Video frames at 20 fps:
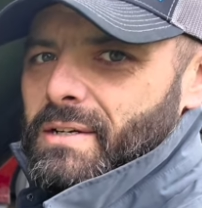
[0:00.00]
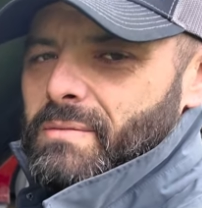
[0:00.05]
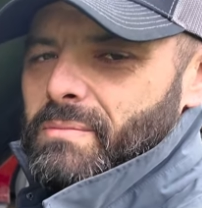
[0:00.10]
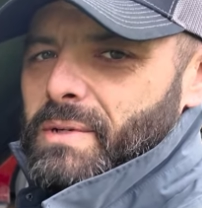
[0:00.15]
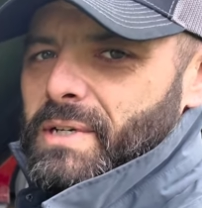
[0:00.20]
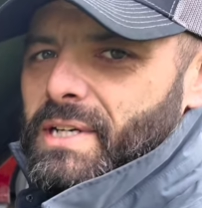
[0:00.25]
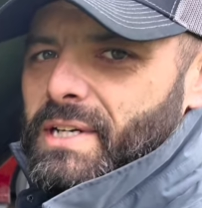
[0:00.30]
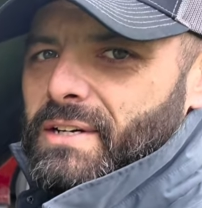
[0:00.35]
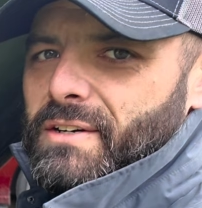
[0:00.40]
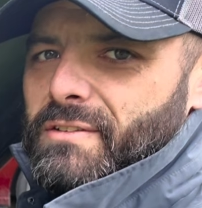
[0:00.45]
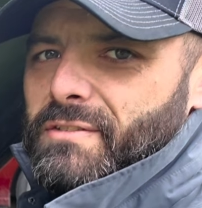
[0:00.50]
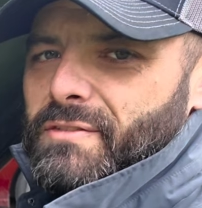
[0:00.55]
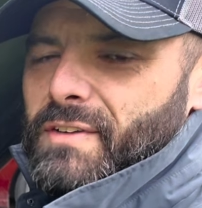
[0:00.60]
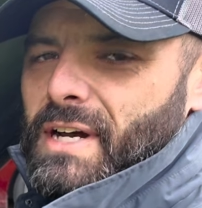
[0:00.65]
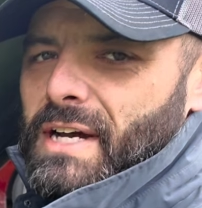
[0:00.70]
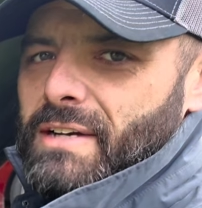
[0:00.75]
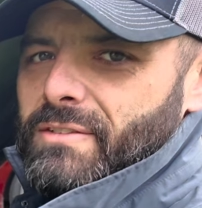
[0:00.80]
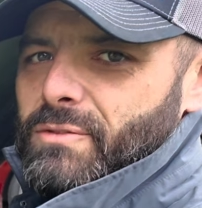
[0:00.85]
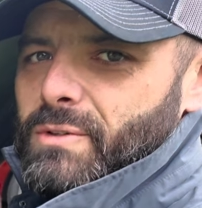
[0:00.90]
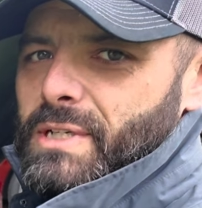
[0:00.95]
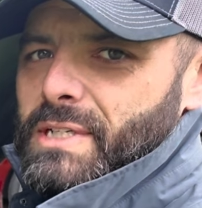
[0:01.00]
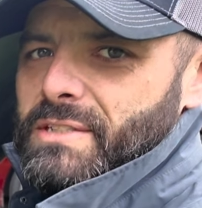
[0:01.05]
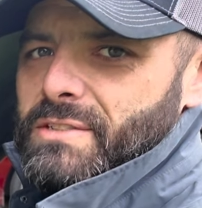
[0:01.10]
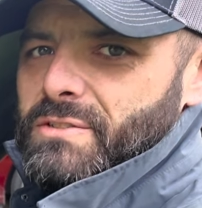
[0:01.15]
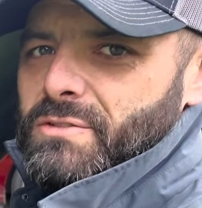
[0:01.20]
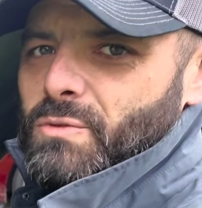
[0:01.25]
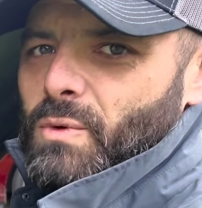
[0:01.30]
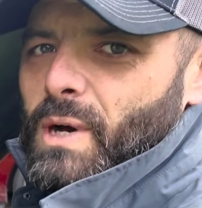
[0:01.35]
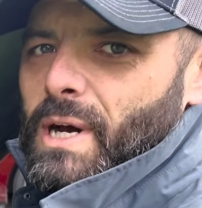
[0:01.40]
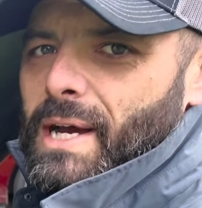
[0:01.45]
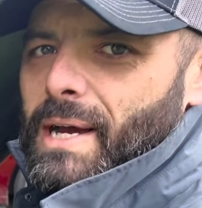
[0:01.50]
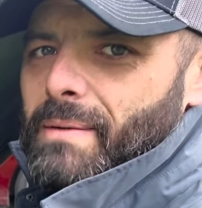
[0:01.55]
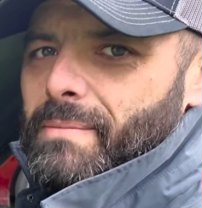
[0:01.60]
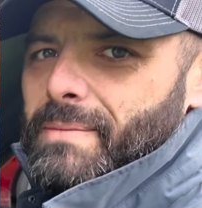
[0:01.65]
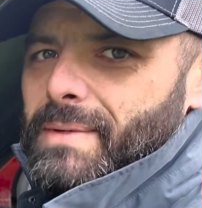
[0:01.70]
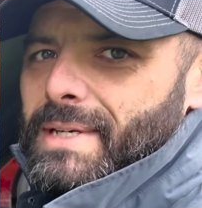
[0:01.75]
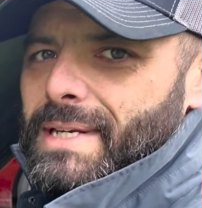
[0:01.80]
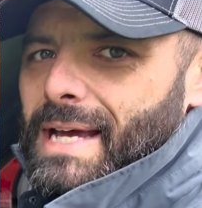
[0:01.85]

but here are 5 reasons why I'm